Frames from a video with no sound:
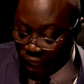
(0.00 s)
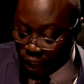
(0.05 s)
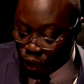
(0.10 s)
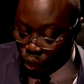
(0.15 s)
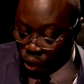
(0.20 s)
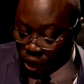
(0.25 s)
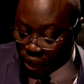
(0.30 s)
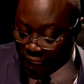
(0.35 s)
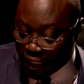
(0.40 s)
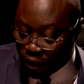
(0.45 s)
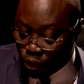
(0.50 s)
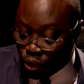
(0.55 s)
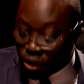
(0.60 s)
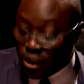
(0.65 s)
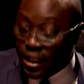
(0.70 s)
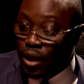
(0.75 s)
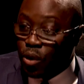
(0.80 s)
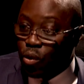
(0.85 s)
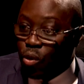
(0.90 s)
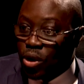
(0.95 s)
quarter to
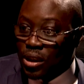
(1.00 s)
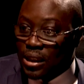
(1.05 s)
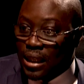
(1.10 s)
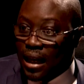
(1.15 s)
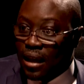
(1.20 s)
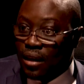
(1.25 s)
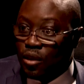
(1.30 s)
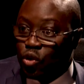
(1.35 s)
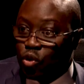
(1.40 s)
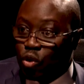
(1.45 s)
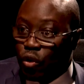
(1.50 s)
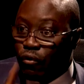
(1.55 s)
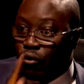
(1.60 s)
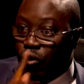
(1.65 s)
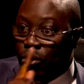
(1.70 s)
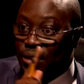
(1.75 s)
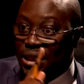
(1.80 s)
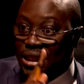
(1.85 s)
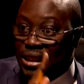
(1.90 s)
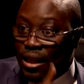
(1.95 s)
third quarter, so
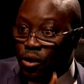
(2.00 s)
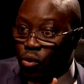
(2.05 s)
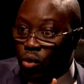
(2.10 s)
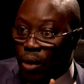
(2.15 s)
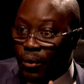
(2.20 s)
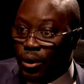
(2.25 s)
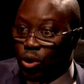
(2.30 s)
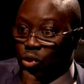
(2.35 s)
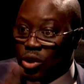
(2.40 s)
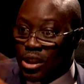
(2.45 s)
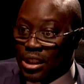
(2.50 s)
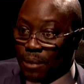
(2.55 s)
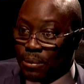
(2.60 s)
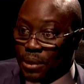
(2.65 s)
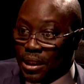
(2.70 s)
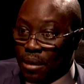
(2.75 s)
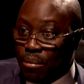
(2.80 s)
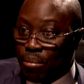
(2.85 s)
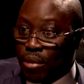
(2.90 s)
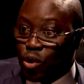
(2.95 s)
from January to
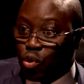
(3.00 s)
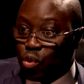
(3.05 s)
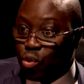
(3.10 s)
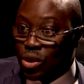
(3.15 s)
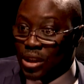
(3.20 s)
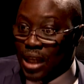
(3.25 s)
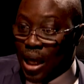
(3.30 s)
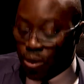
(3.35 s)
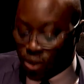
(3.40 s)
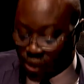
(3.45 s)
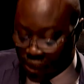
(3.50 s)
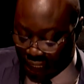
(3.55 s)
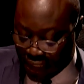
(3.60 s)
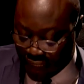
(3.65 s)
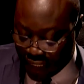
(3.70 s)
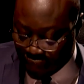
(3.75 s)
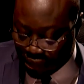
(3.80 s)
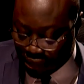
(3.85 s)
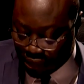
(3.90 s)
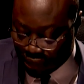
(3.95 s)
September
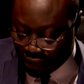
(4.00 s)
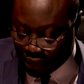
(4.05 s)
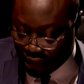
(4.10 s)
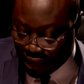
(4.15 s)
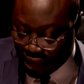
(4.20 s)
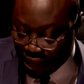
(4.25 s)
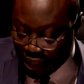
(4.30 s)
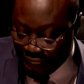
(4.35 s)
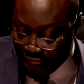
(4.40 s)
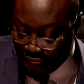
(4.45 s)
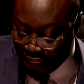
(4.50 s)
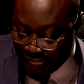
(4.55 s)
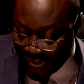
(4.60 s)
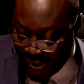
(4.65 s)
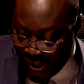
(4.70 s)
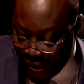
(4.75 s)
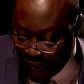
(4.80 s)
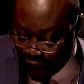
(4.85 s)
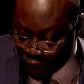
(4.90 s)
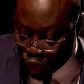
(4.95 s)
2019, the
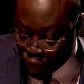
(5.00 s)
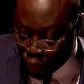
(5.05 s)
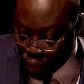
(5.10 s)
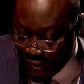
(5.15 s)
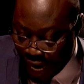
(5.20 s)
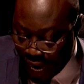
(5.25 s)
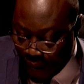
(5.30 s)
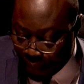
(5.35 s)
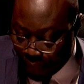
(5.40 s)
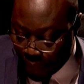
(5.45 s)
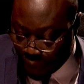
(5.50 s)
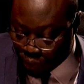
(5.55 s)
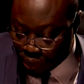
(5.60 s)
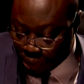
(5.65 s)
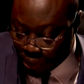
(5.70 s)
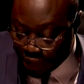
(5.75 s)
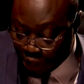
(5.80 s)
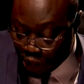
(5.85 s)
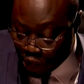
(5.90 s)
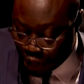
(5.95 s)
actual
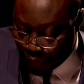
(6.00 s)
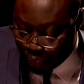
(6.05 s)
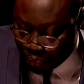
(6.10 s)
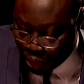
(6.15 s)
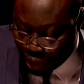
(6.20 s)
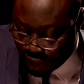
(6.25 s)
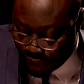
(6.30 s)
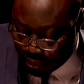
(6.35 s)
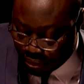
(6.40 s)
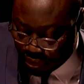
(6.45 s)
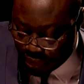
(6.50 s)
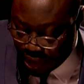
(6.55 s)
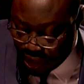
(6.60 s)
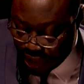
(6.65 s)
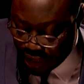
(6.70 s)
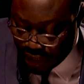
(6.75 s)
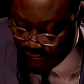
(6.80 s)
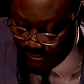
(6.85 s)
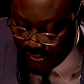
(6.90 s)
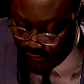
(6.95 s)
amount, this is the program,
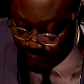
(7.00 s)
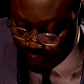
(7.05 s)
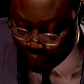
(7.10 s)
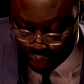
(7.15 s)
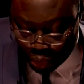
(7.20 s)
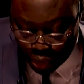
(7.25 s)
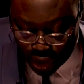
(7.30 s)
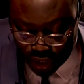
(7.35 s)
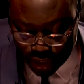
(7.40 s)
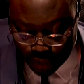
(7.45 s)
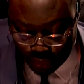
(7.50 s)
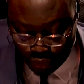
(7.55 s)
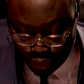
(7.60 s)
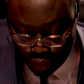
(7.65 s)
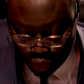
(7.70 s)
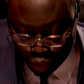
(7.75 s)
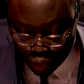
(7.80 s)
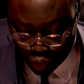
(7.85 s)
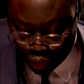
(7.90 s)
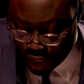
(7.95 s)
they had programmed
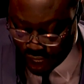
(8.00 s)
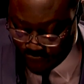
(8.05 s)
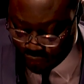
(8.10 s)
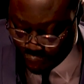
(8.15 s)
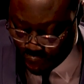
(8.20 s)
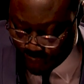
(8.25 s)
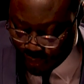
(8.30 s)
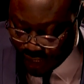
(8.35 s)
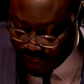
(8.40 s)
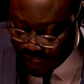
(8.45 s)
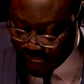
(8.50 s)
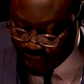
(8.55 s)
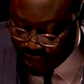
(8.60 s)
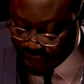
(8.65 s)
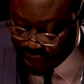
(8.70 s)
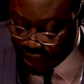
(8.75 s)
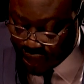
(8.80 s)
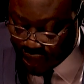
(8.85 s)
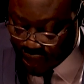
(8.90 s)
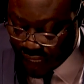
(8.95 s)
to have
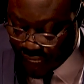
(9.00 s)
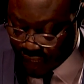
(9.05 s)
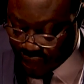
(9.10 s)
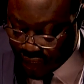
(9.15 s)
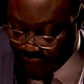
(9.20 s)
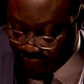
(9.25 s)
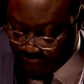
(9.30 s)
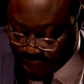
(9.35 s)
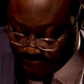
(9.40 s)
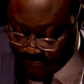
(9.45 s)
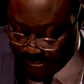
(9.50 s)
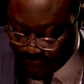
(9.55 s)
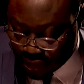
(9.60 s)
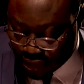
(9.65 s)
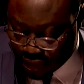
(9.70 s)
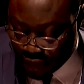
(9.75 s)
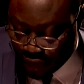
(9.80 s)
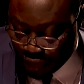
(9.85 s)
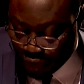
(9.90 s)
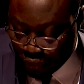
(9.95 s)
communications service
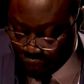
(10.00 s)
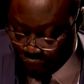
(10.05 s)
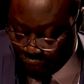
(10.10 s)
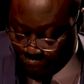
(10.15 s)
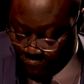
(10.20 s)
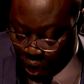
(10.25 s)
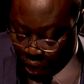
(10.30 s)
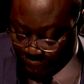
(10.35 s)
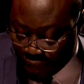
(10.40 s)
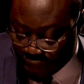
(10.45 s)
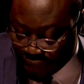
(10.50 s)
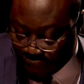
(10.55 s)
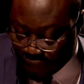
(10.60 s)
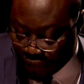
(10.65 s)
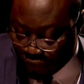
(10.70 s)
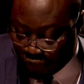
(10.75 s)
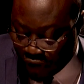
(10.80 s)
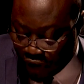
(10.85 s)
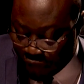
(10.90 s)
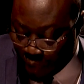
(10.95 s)
tax
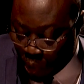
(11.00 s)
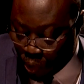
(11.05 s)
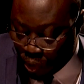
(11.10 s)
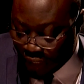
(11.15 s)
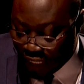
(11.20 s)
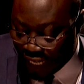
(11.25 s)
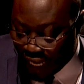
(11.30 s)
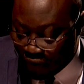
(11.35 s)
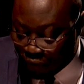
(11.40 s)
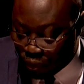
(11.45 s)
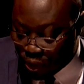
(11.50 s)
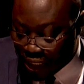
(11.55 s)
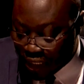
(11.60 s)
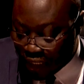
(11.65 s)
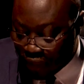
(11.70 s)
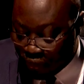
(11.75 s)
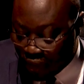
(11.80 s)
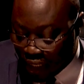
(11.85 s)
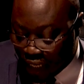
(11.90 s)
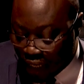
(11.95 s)
435, but what they have
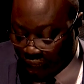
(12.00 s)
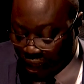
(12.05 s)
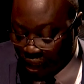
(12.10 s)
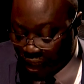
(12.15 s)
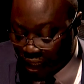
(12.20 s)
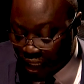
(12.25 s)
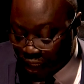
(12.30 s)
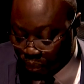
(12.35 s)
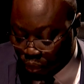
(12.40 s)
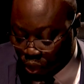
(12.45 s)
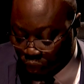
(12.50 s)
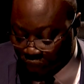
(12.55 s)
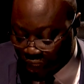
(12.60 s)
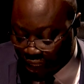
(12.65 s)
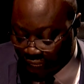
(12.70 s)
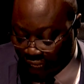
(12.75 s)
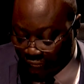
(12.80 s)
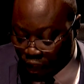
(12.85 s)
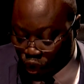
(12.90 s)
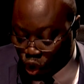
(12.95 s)
received here is
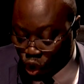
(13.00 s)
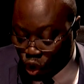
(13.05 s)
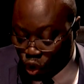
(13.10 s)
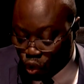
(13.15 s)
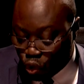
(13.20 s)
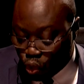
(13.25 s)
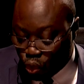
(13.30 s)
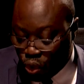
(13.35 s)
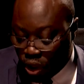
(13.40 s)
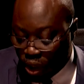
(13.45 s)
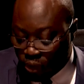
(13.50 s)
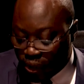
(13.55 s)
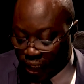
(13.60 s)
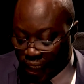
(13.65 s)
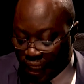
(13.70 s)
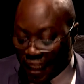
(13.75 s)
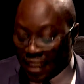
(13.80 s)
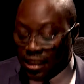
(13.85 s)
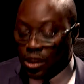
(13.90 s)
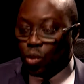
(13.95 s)
provisional, is
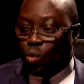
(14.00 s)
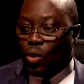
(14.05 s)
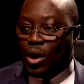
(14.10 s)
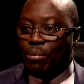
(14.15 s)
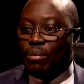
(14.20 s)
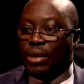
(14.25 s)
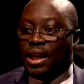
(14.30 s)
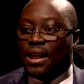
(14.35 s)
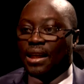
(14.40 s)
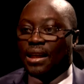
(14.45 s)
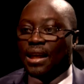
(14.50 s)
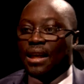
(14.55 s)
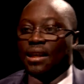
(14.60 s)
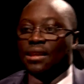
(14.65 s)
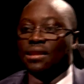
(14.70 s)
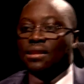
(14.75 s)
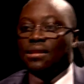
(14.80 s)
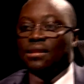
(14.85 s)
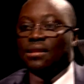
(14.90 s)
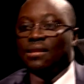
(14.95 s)
291 million Ghana
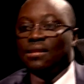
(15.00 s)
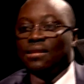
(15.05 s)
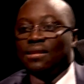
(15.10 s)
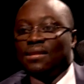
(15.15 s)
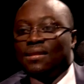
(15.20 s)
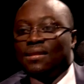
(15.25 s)
cedis.